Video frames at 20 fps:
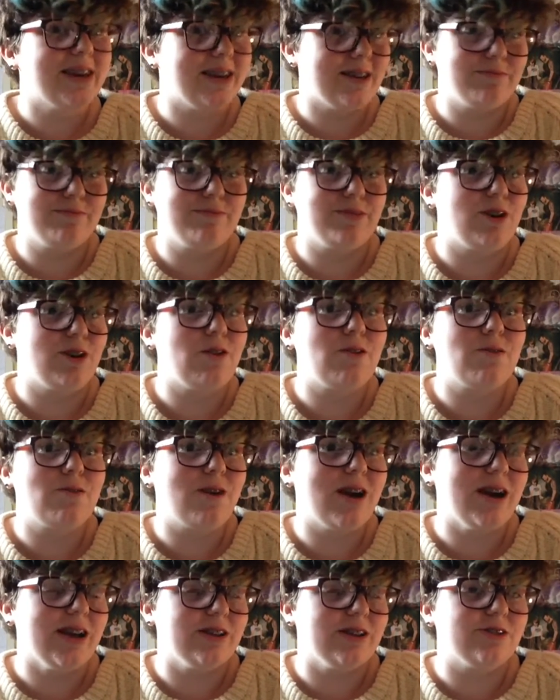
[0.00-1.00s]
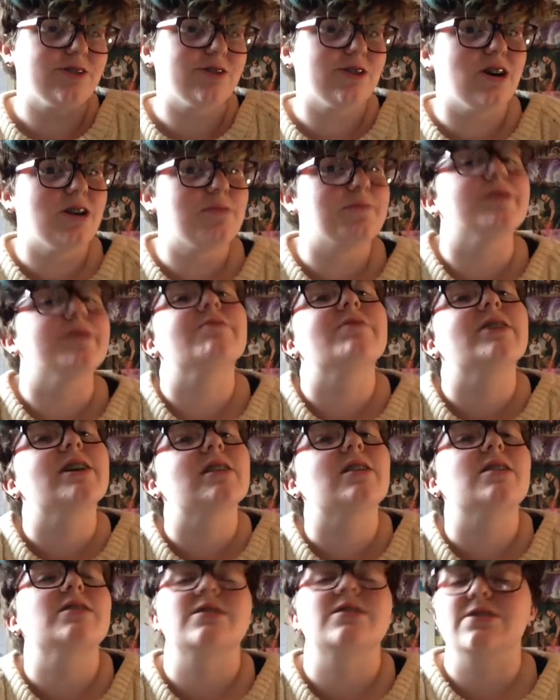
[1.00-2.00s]
him go away and shut up and
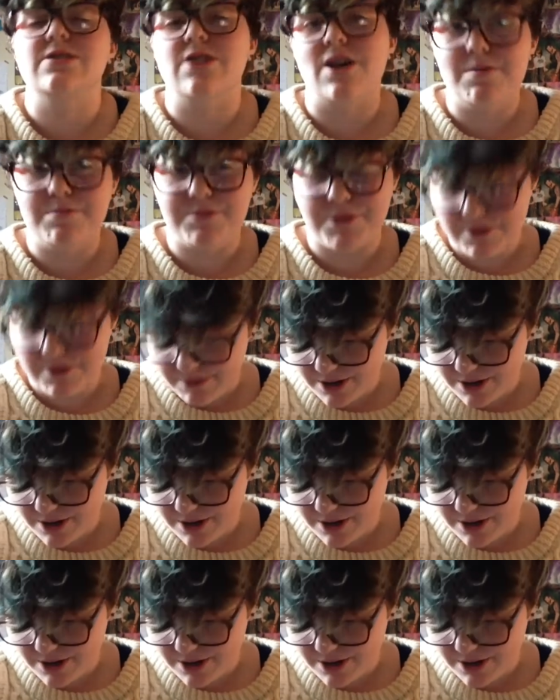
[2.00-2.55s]
realize that I'm not